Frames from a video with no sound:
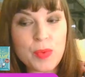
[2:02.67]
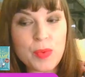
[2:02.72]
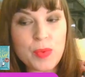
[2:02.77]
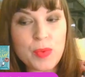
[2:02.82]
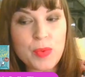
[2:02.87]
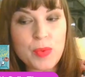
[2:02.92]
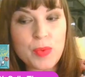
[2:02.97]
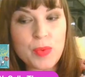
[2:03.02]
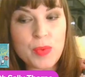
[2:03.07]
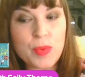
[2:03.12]

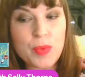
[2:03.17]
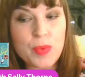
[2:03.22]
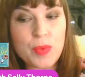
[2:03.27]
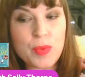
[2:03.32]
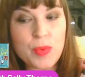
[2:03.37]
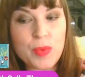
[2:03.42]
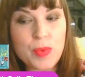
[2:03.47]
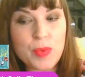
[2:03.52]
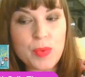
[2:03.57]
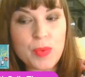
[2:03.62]
and I'm saying
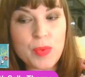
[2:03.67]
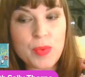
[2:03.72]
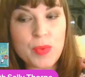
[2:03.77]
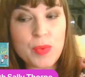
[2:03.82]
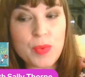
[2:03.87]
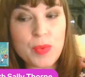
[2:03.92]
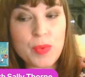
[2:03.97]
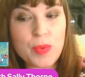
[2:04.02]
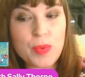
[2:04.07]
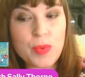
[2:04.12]
hi to
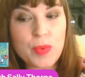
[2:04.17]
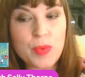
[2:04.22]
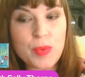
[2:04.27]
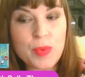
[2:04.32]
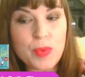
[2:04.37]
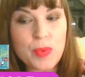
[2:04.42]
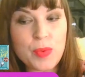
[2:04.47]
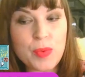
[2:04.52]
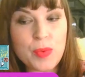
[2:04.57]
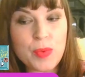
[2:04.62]
Zoe and
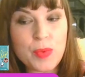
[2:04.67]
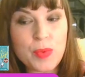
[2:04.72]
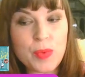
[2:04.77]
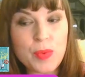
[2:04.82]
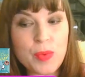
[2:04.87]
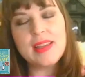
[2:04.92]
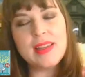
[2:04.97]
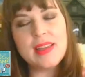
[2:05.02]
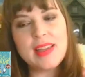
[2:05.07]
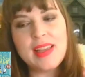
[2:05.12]
Melissa as
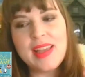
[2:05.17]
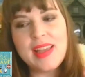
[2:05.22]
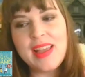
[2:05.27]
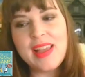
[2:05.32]
well.